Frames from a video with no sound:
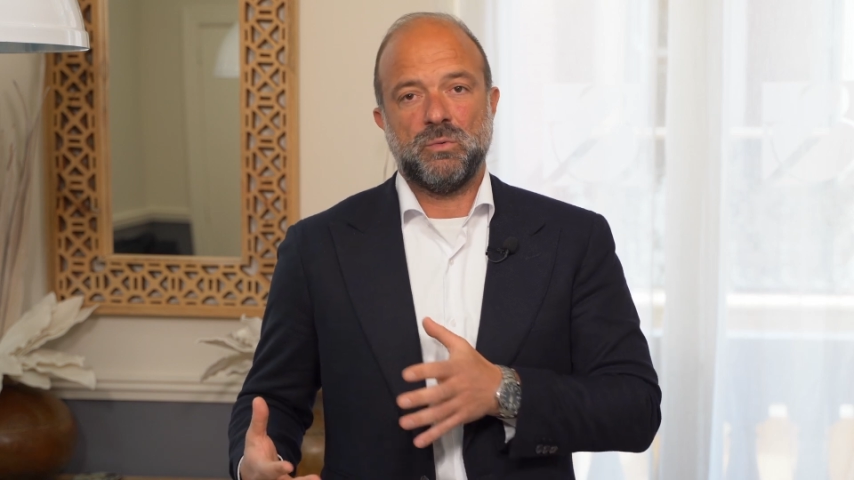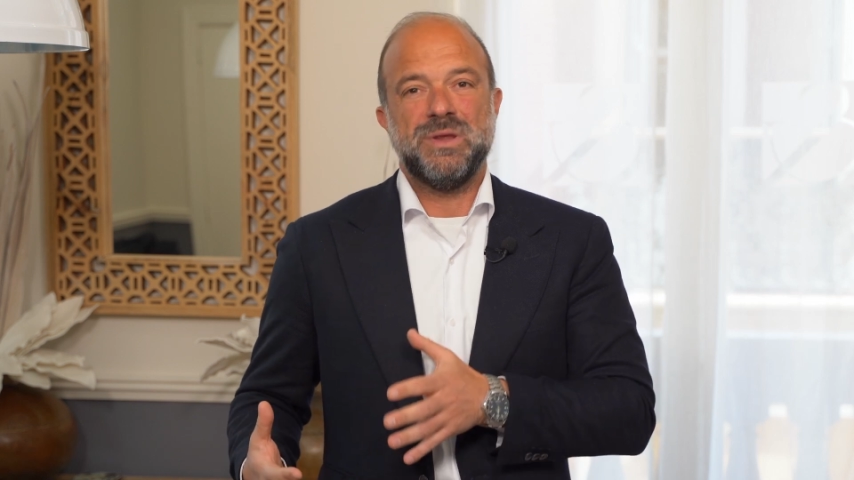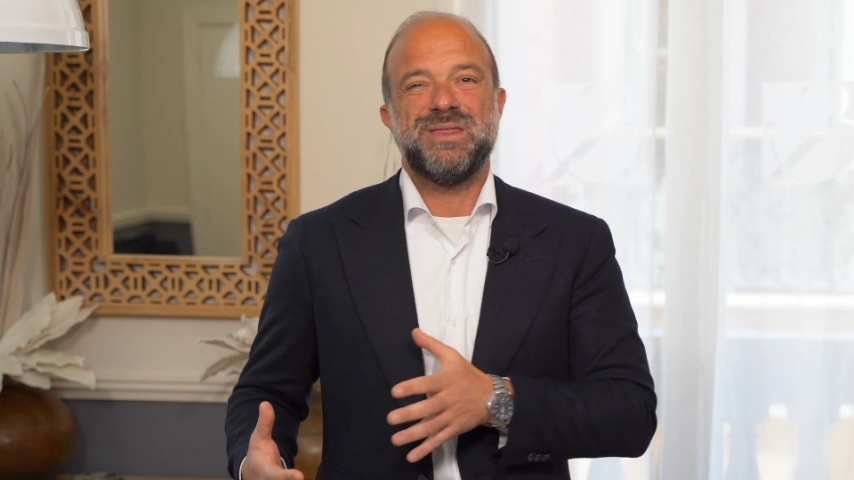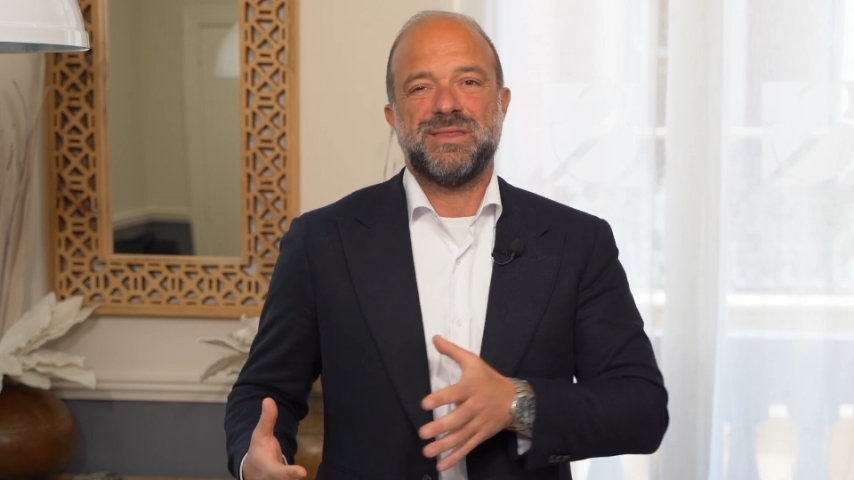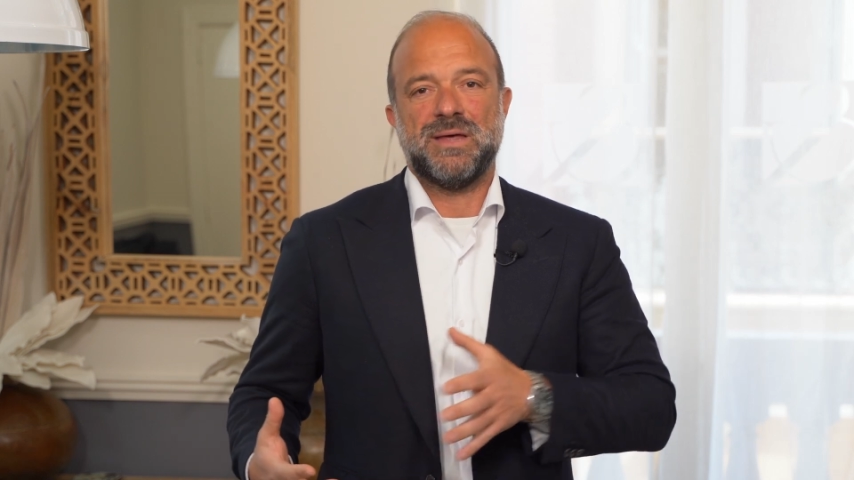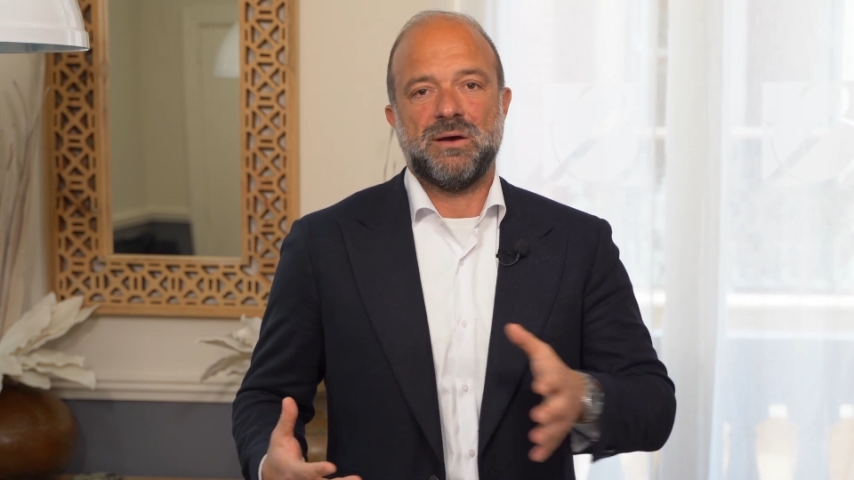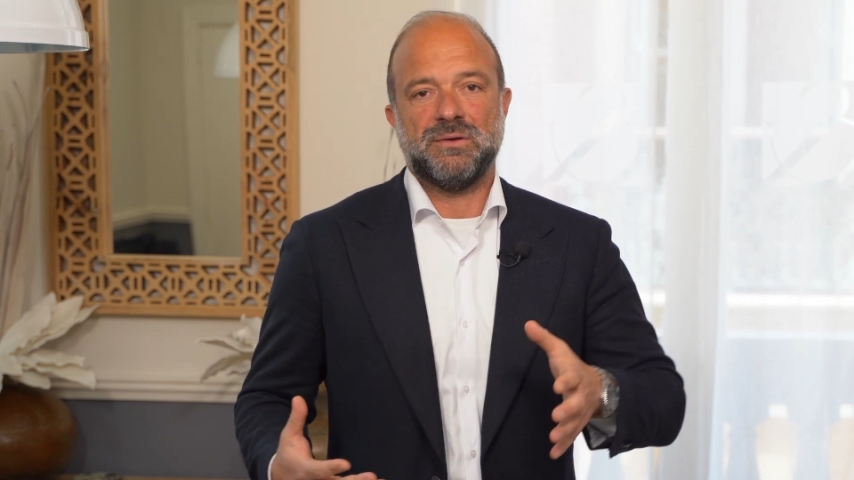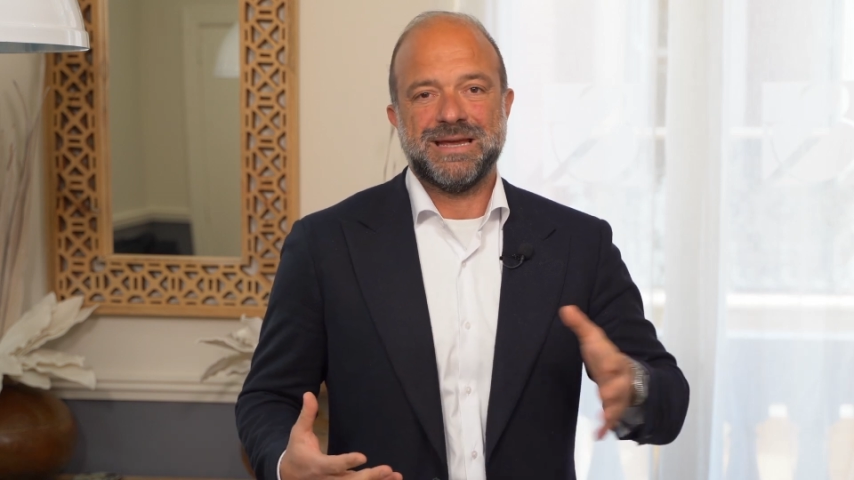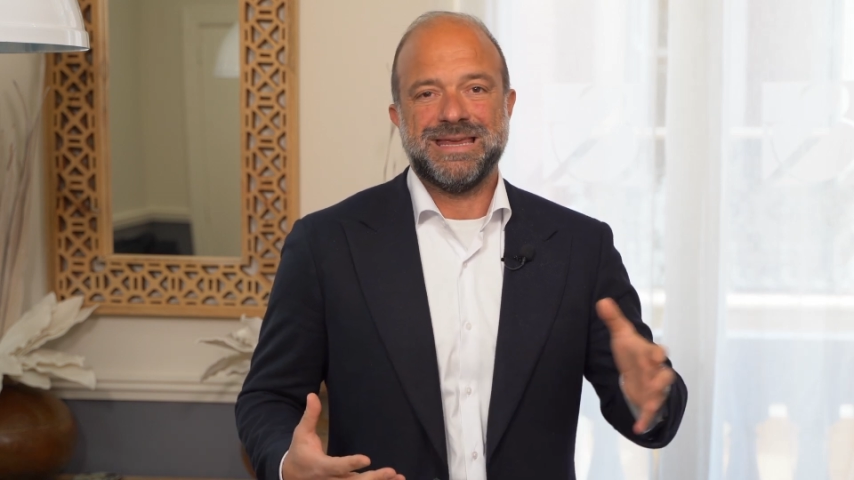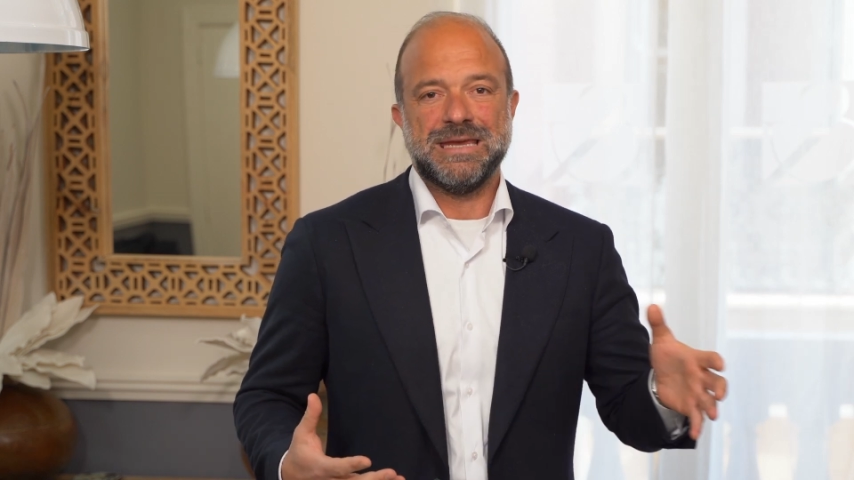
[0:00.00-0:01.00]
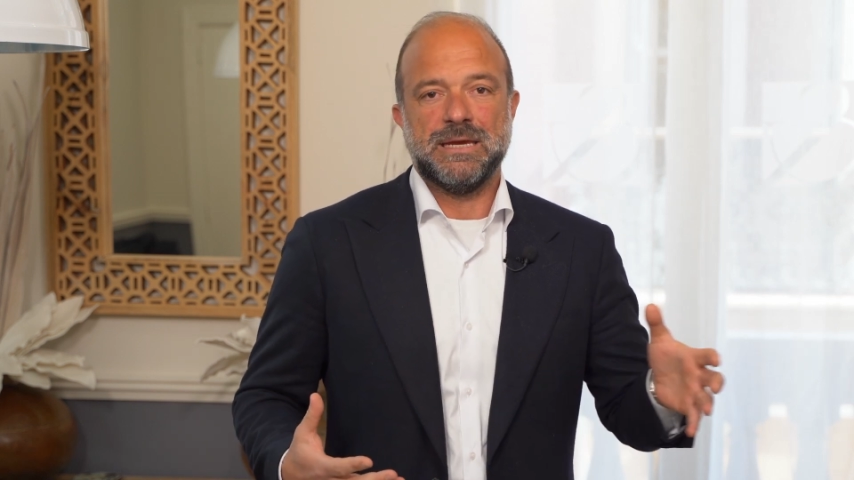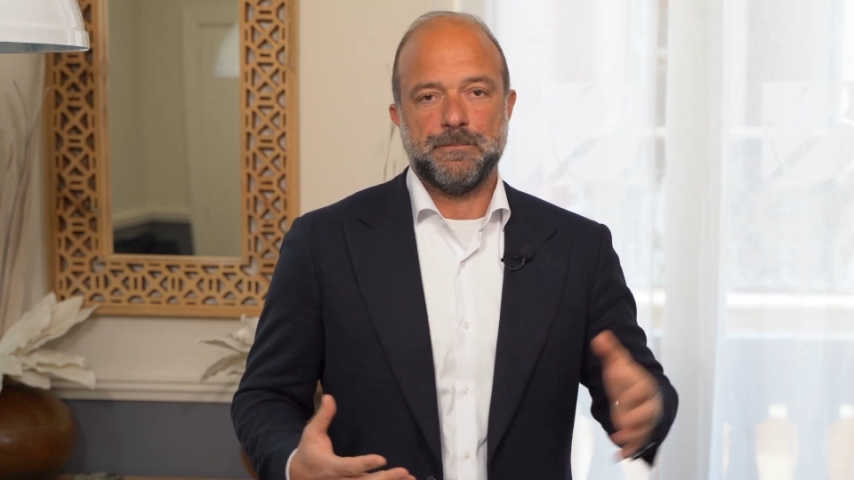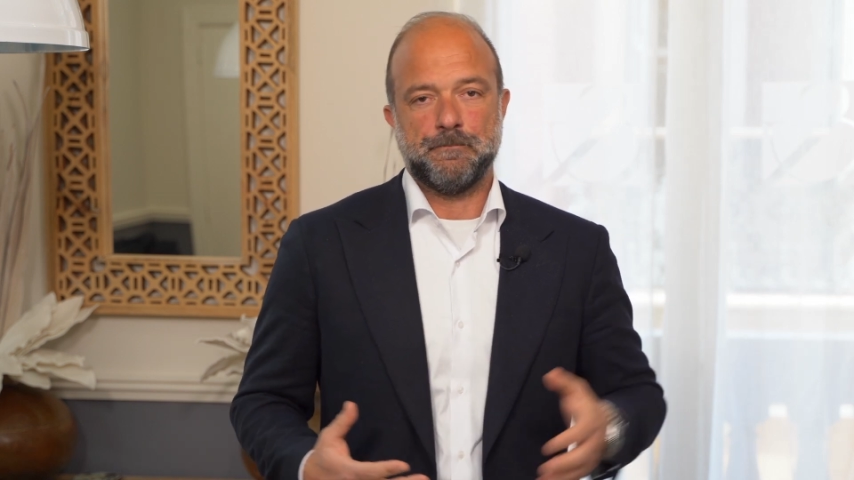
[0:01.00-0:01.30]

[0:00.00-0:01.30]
without a key.